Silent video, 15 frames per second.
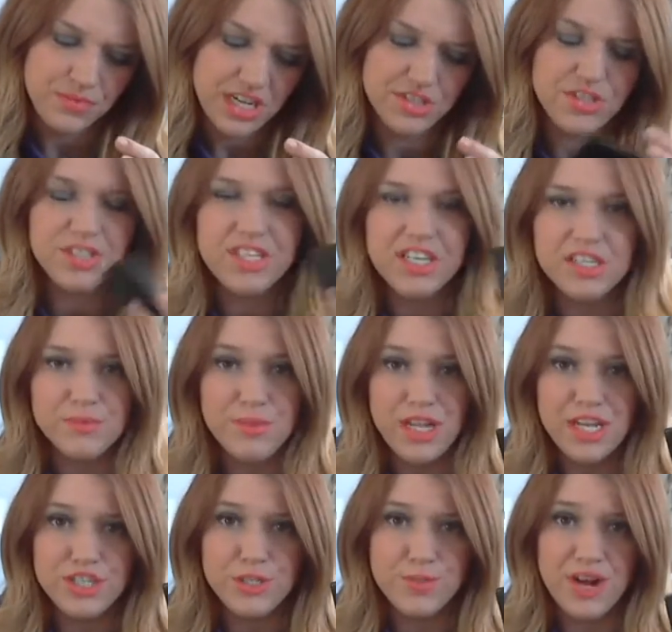It just says
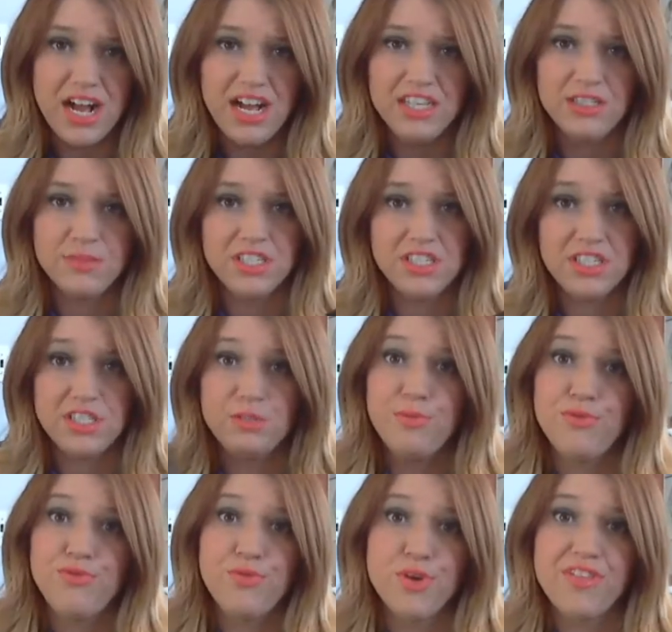blush to bronze because it's
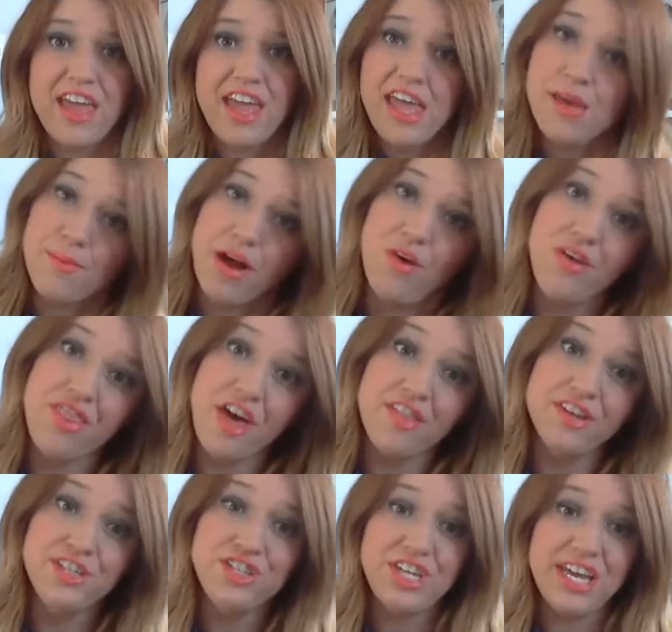before they came out with
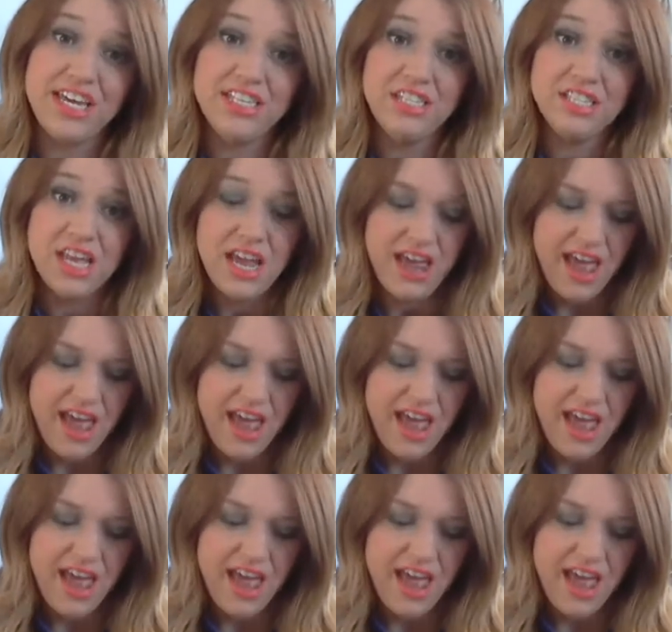other shades.